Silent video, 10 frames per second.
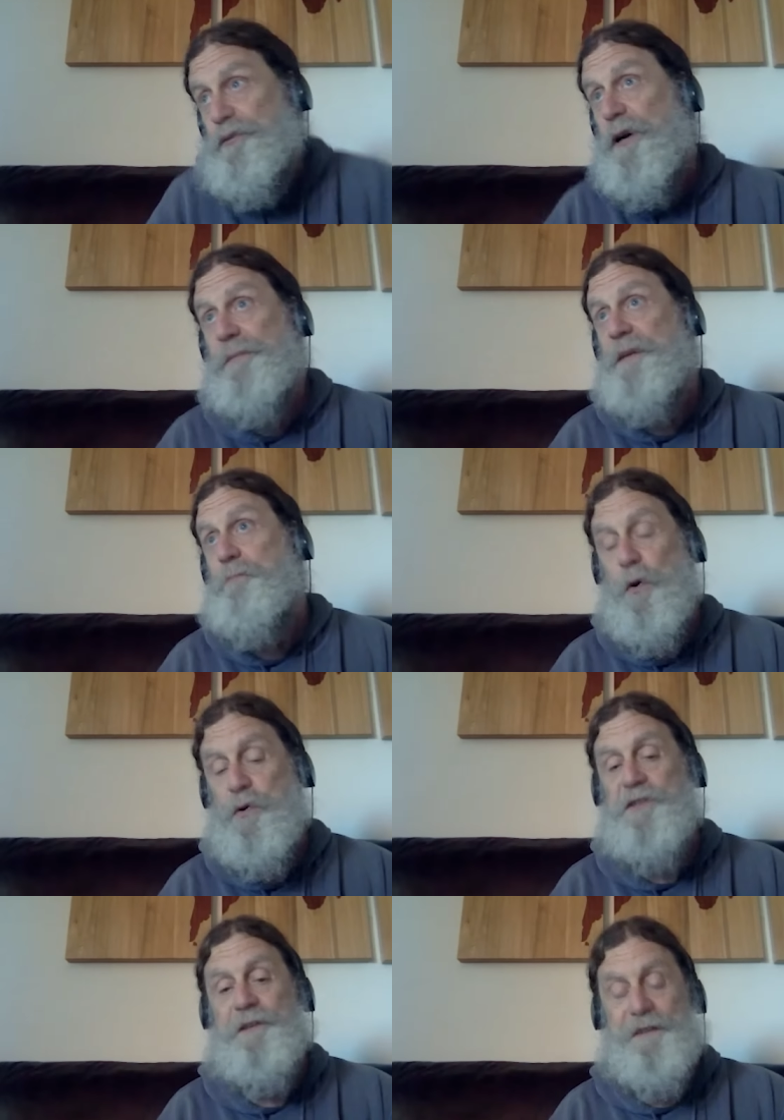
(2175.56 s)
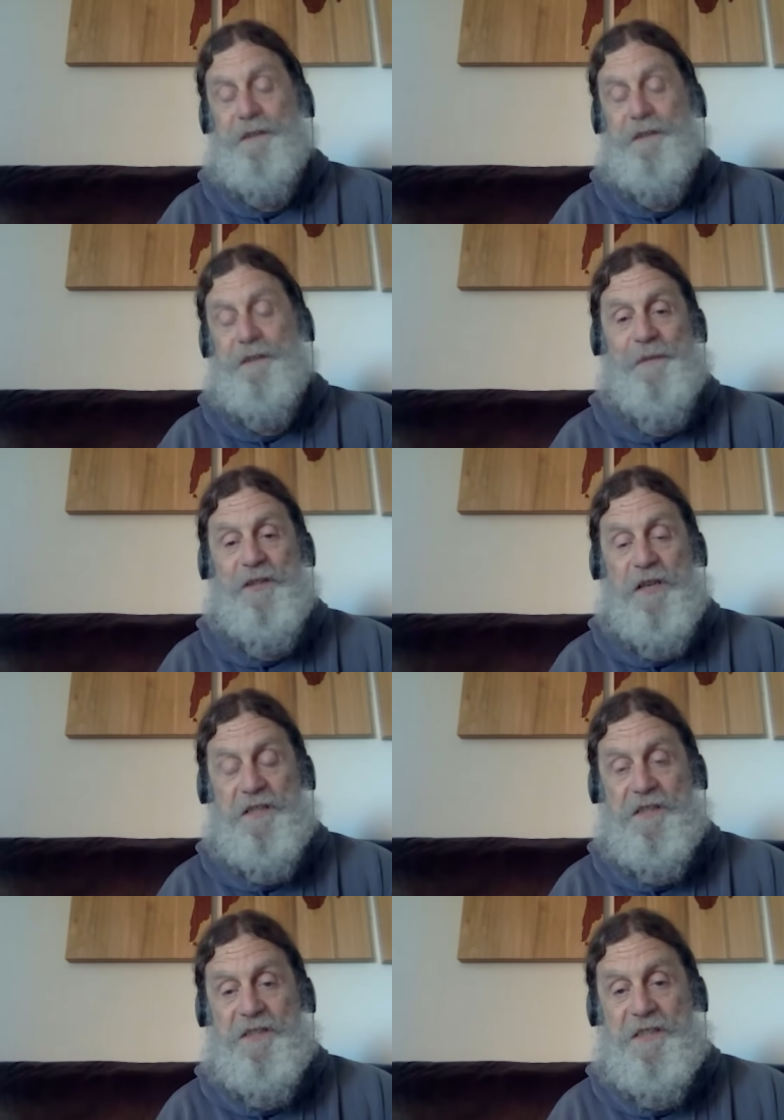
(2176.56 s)
Probably most of the time, it
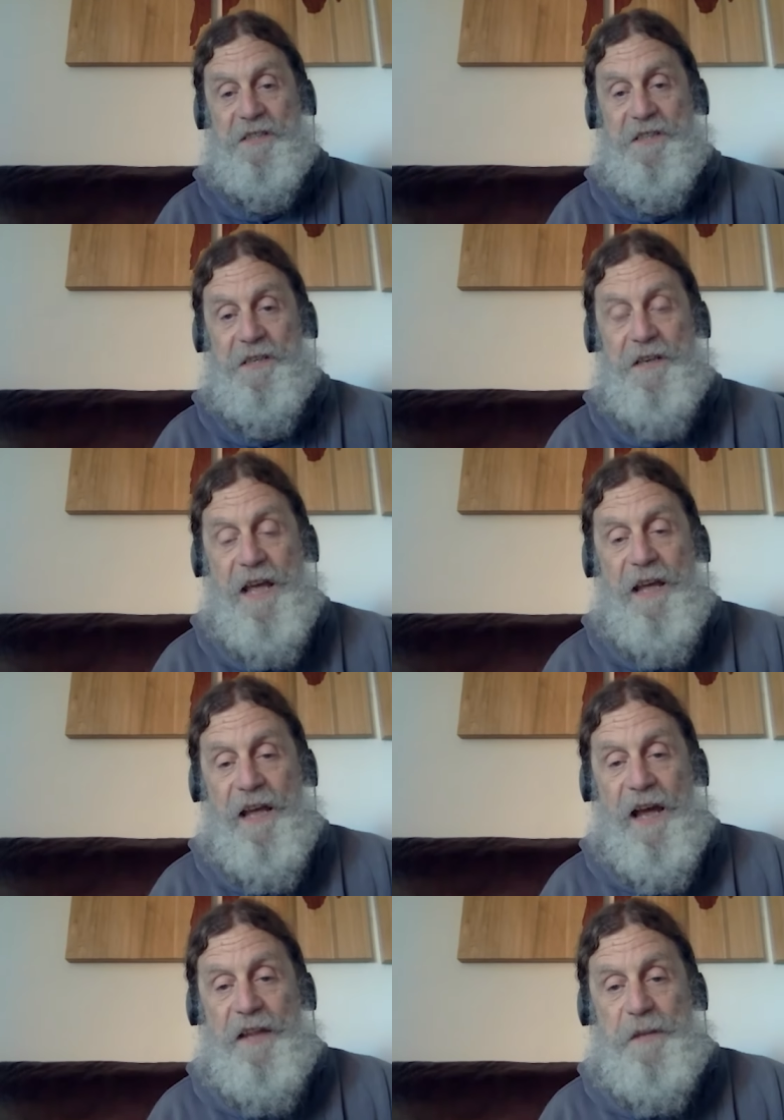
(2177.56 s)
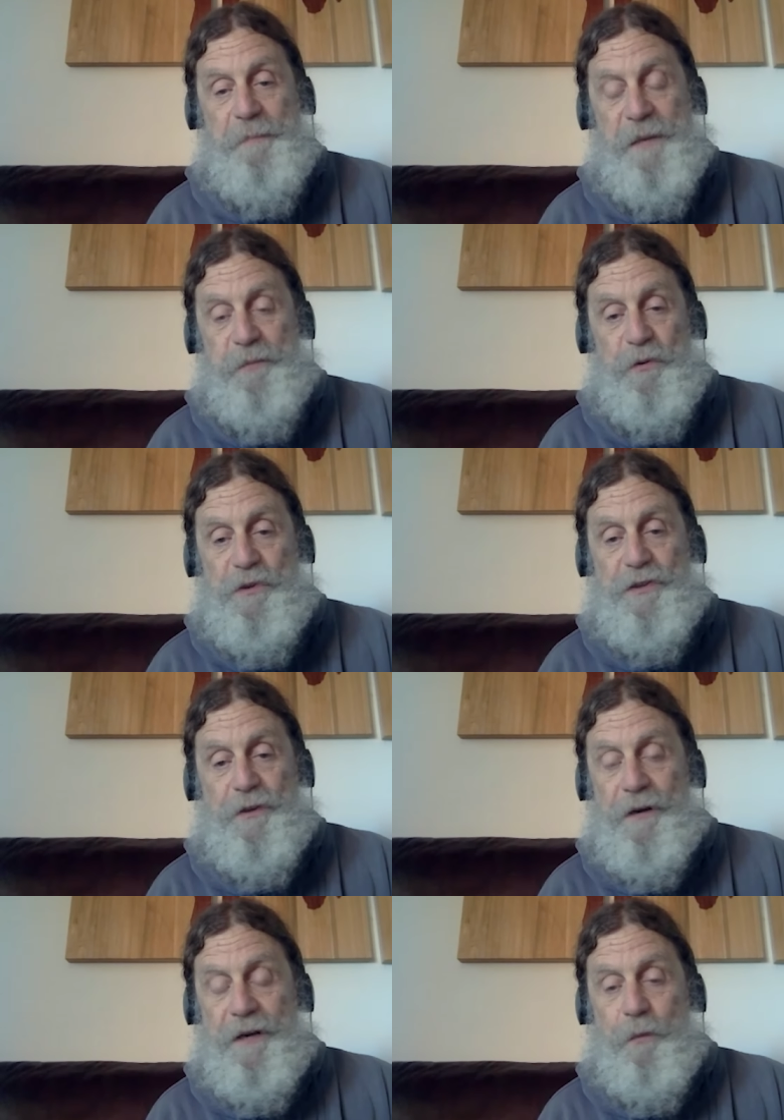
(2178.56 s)
doesn't succeed. And the people who
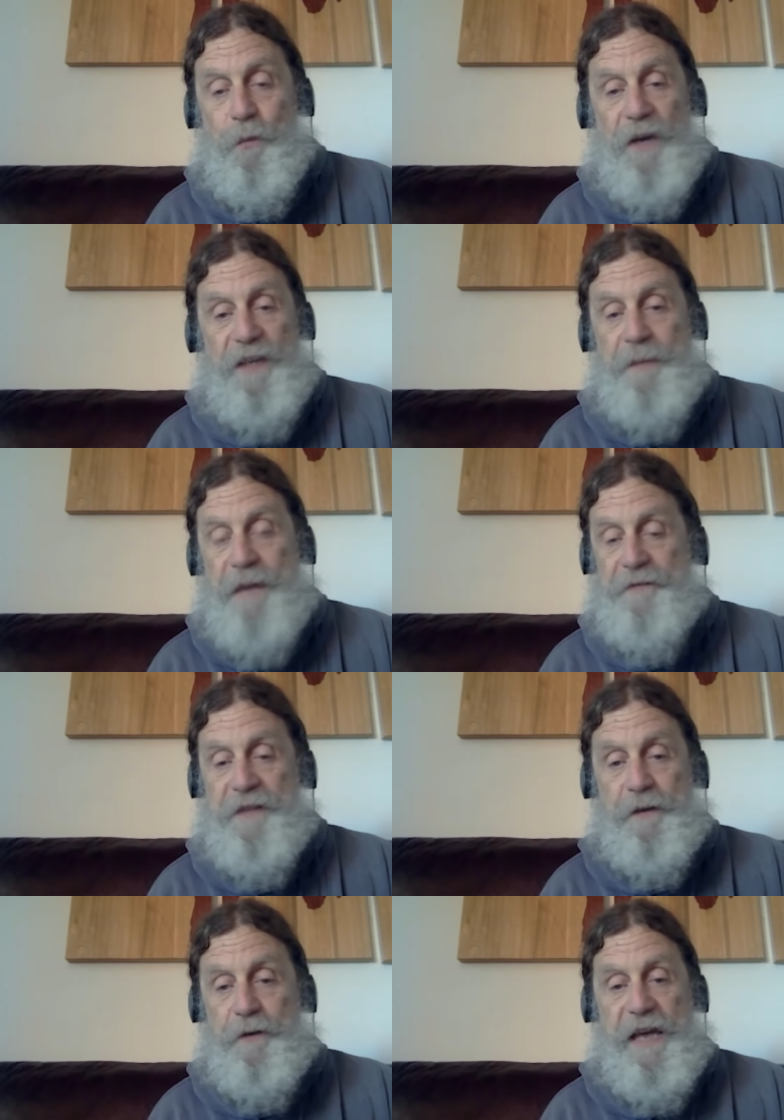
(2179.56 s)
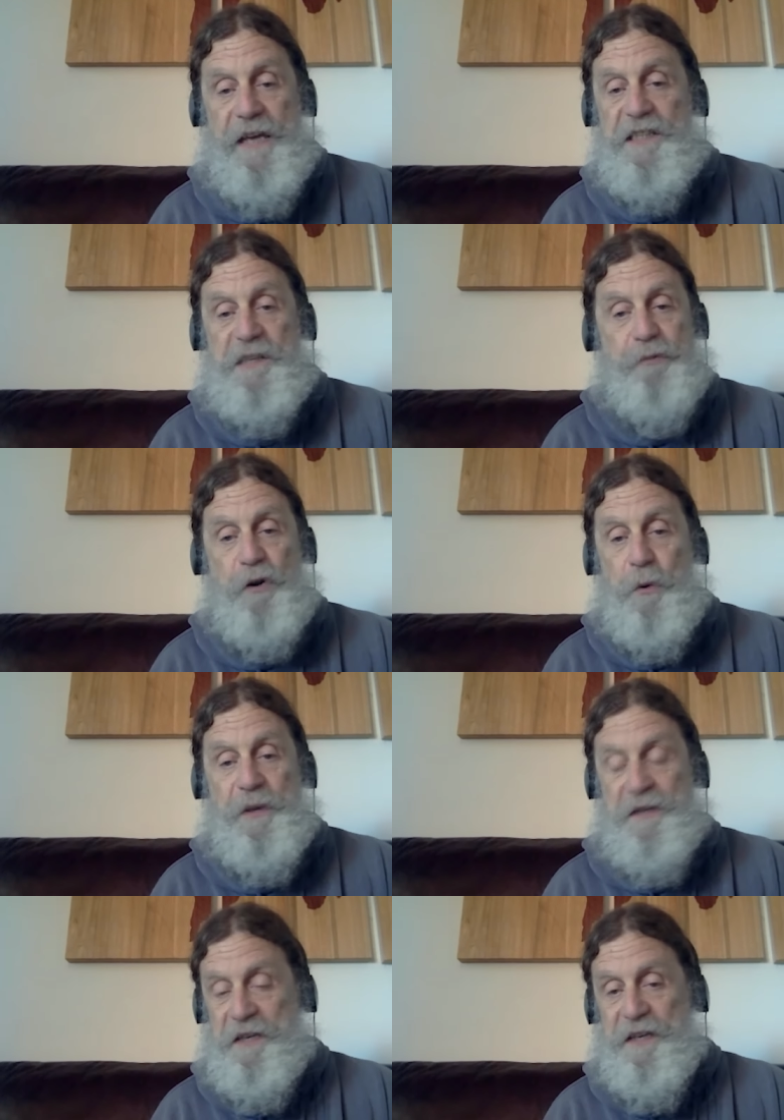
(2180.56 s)
start it wind up having their heads
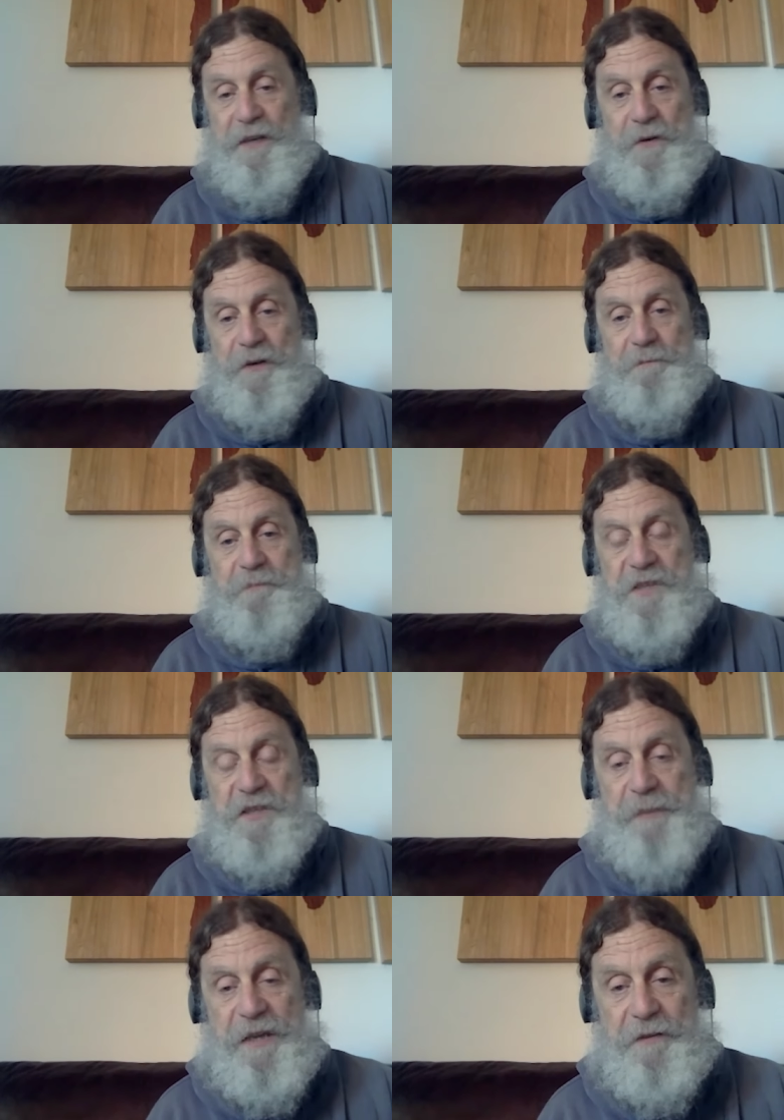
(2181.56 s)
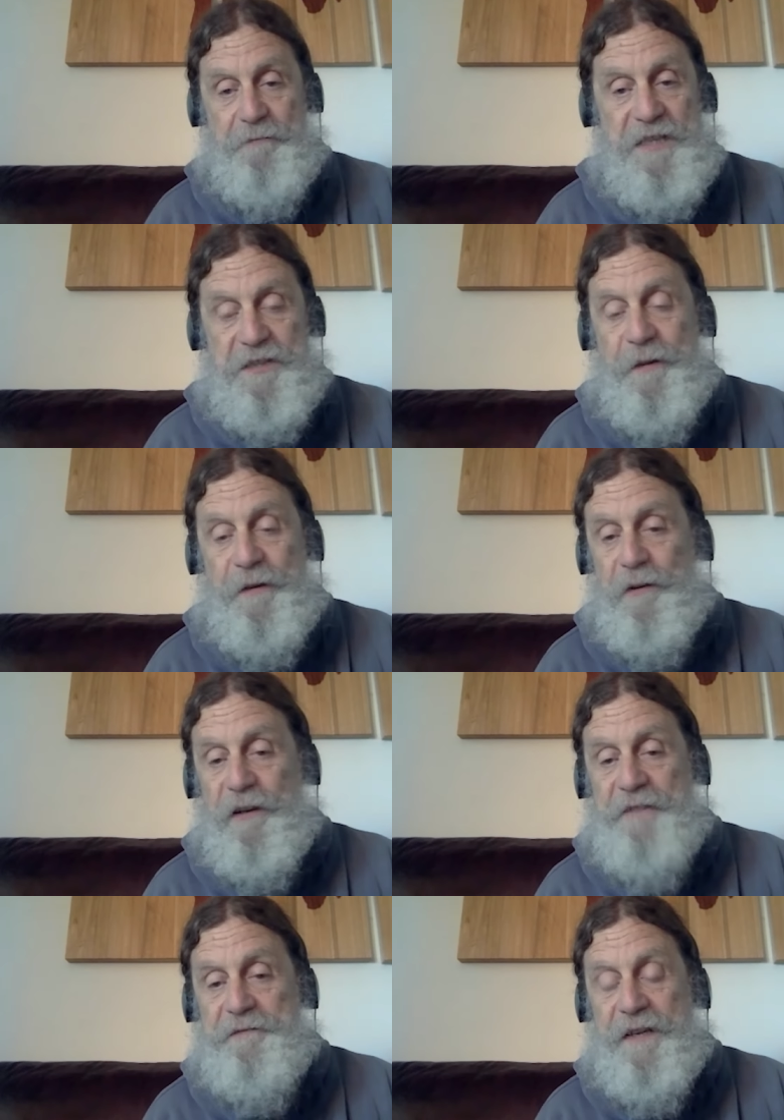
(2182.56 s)
broken in or spend the rest of their
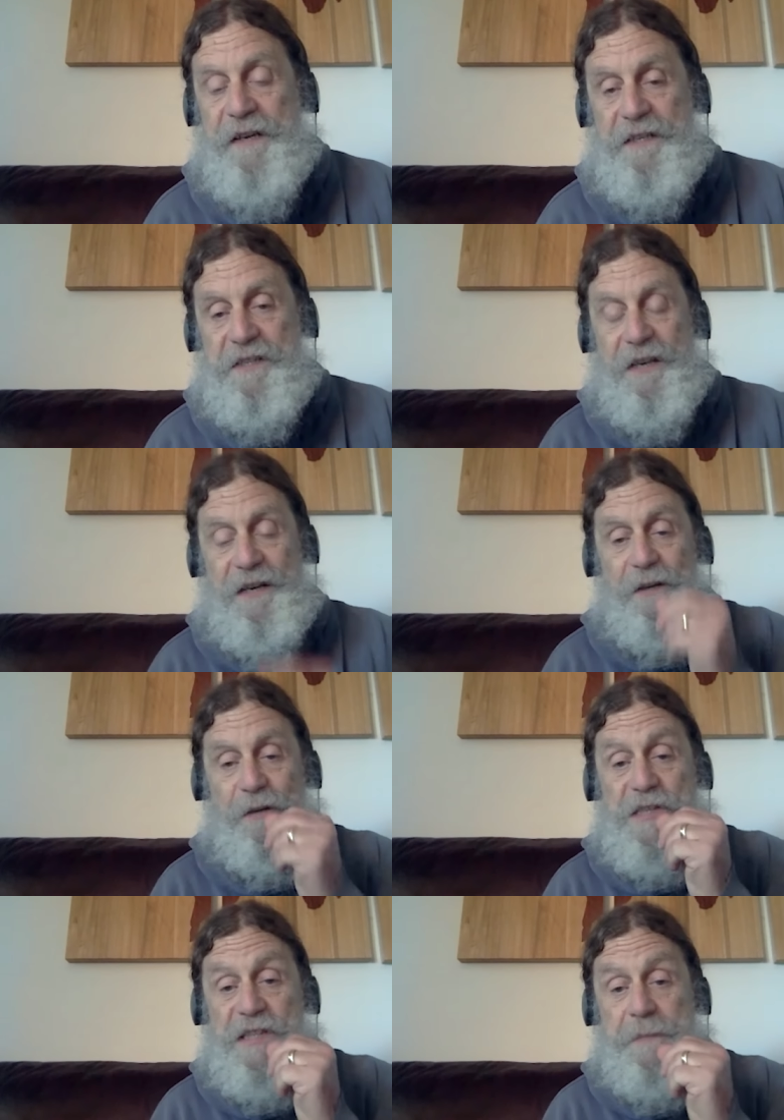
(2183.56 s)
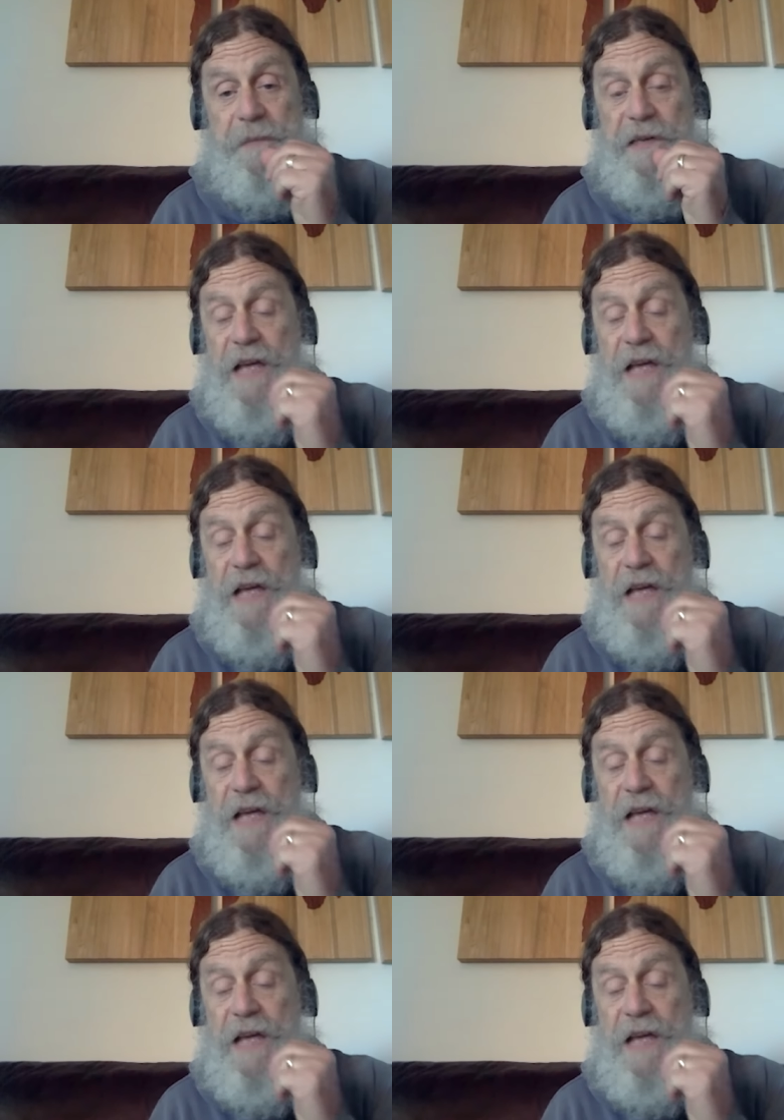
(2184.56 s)
life in exile or something.